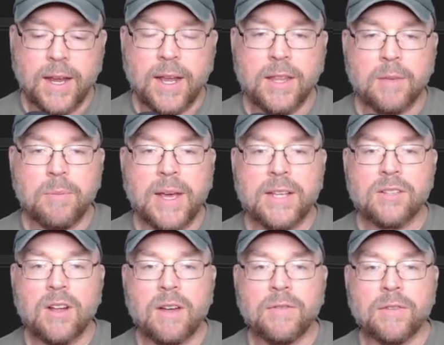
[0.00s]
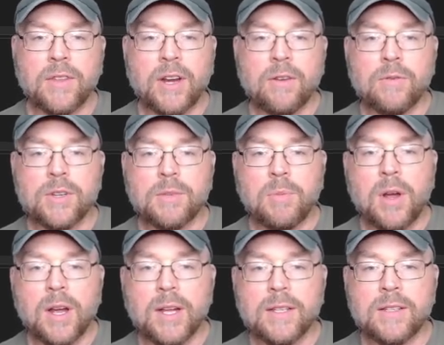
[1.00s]
And then based off of their
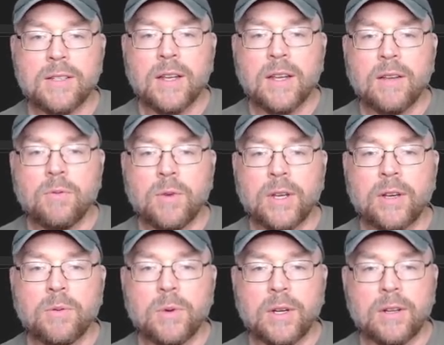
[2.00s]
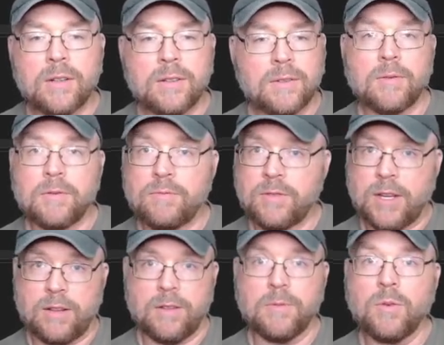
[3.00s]
response, we will
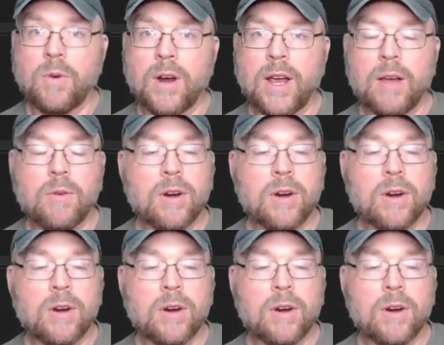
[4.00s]
tell them to wear a hat, wear a